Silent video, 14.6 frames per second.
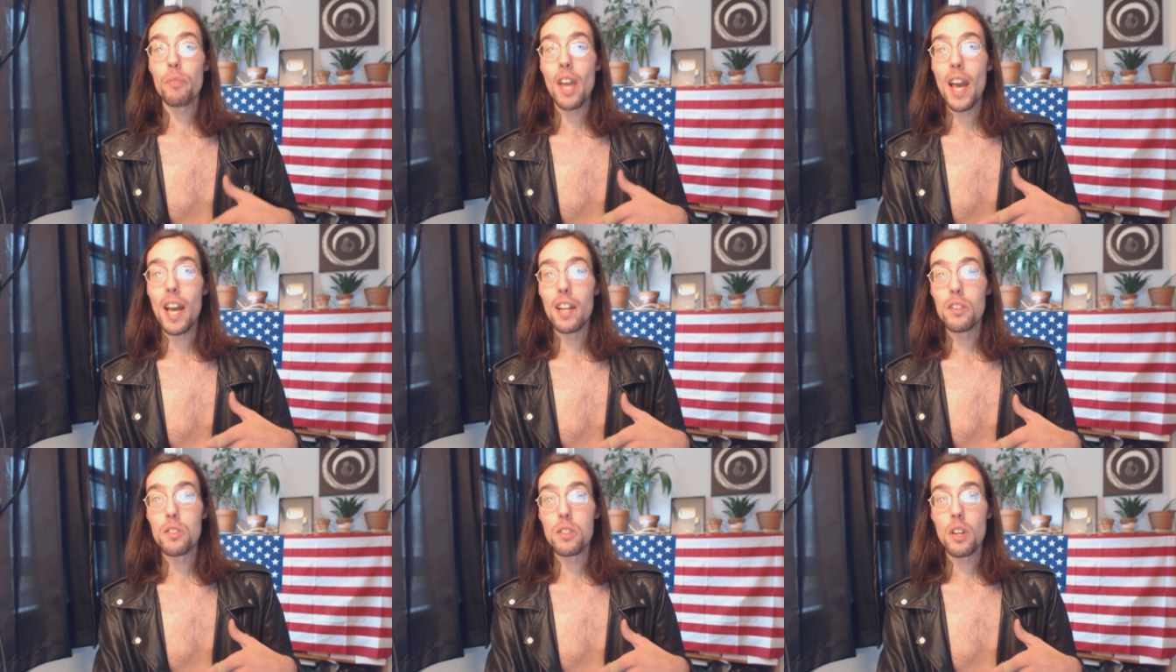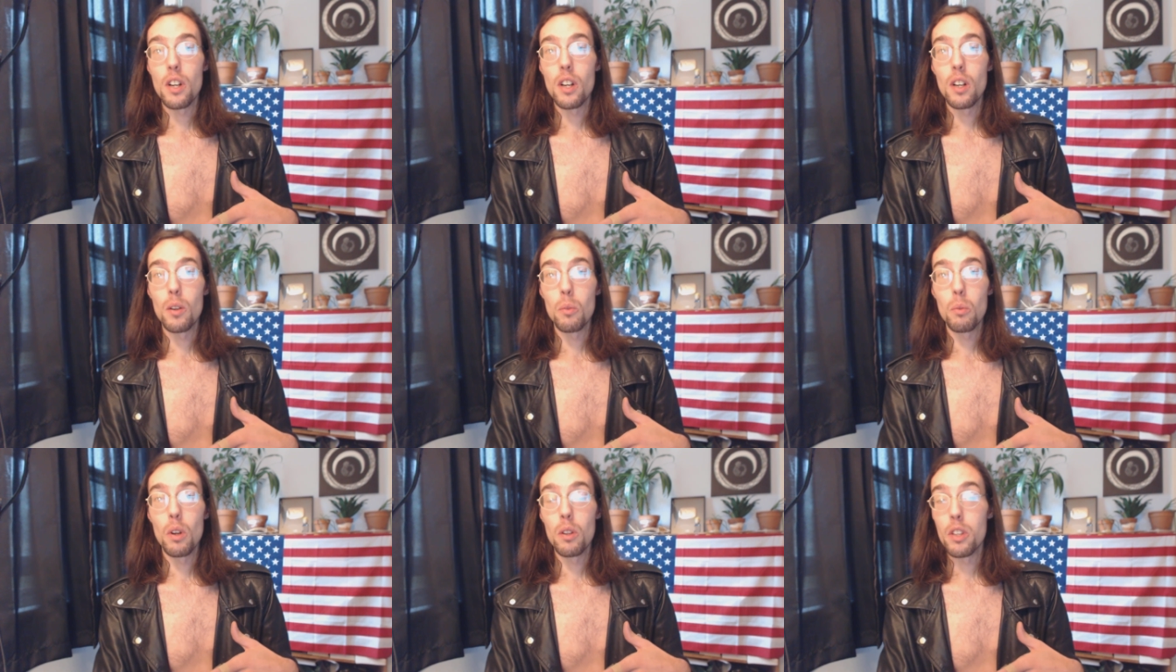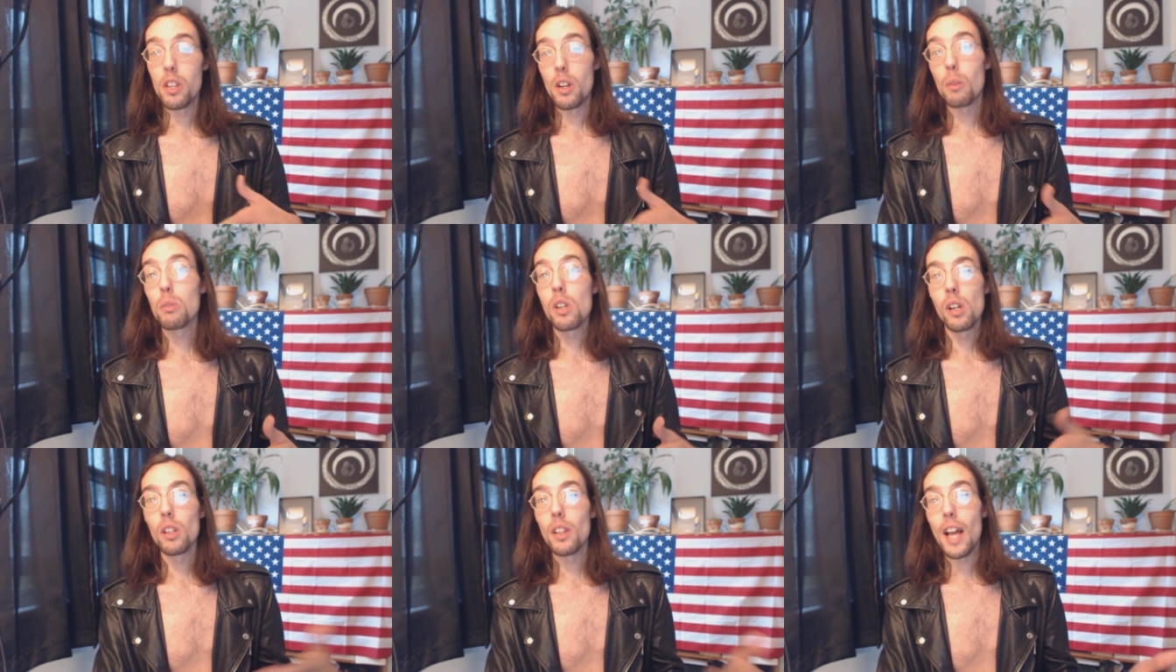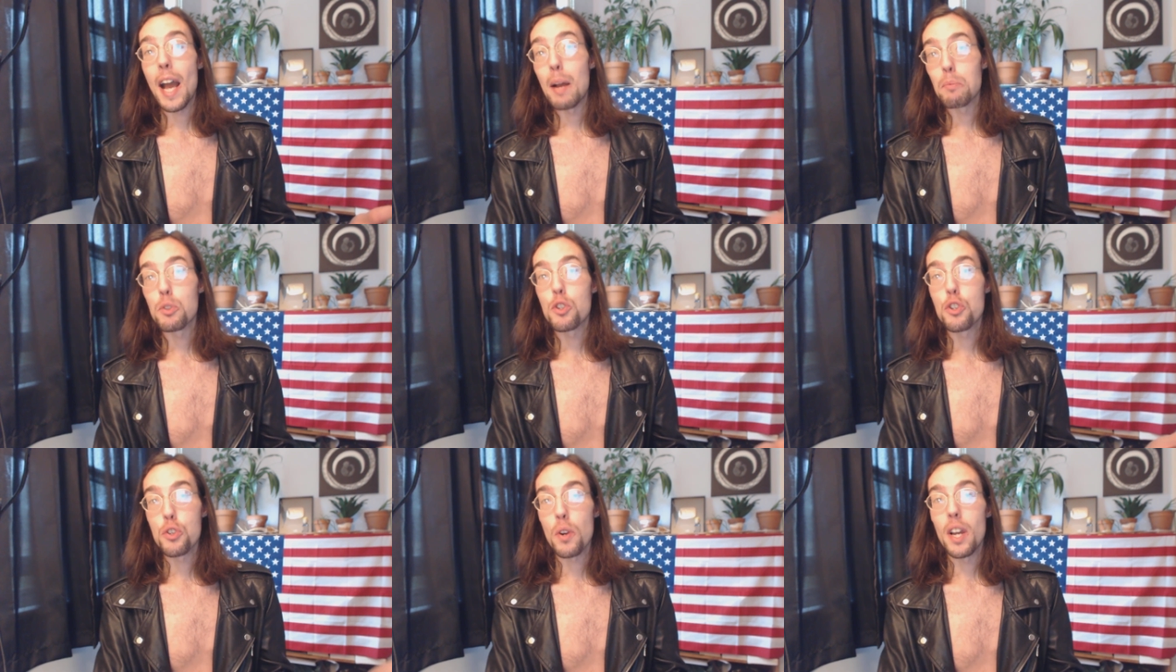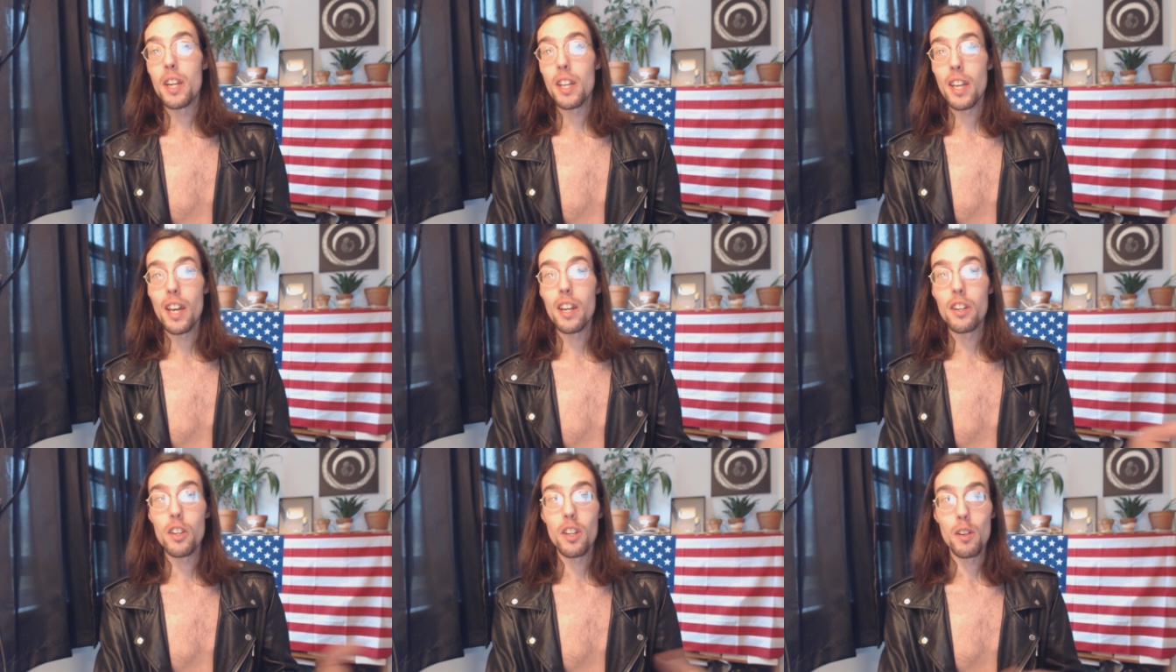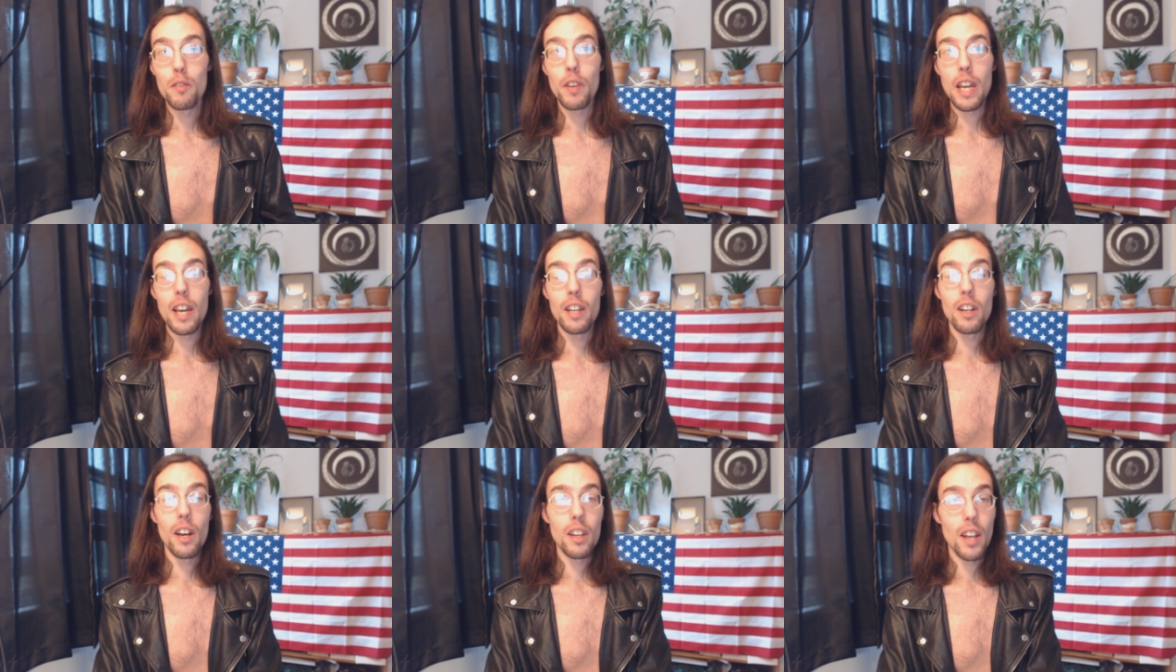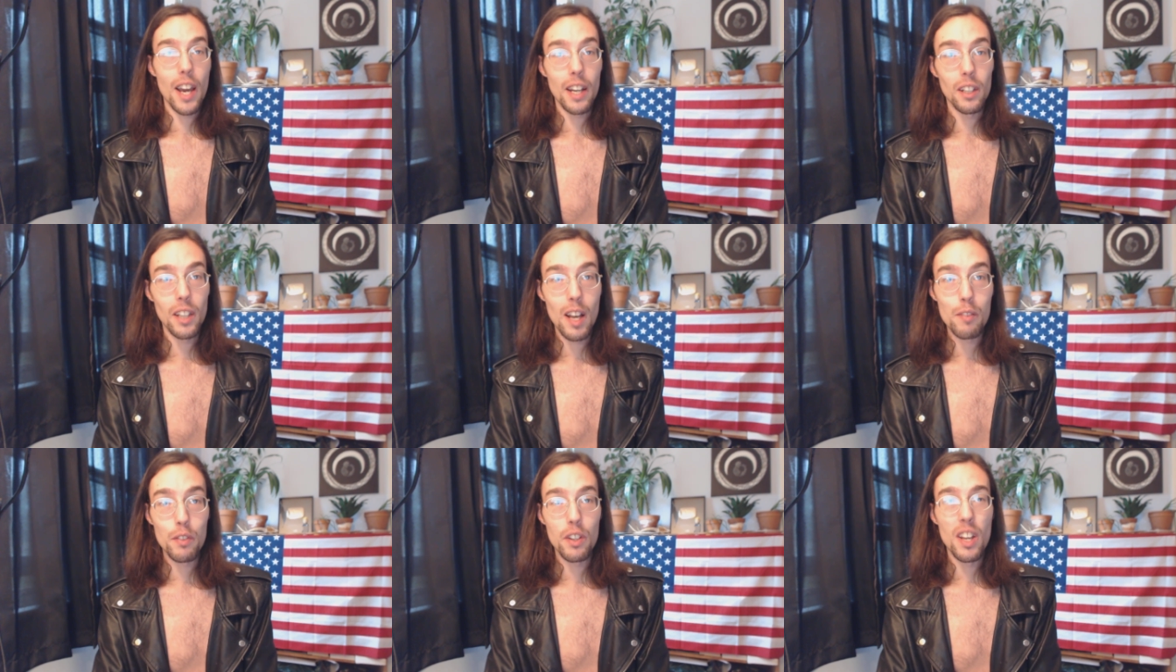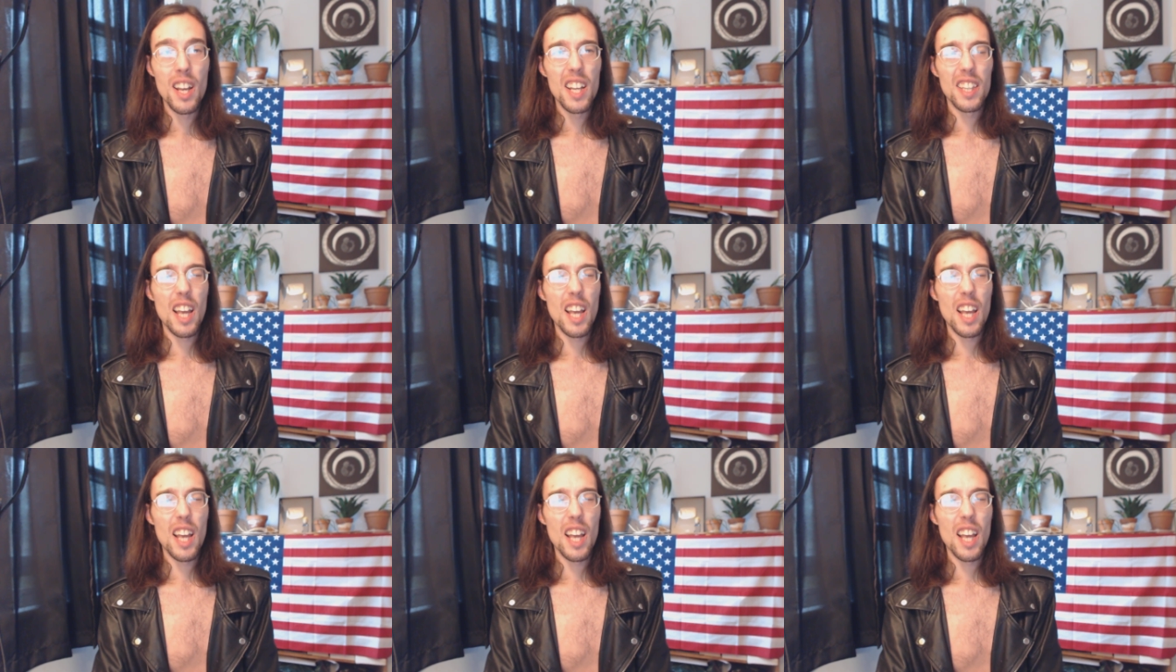and, uh, you know, collapsed trying to get into your van on 9 11.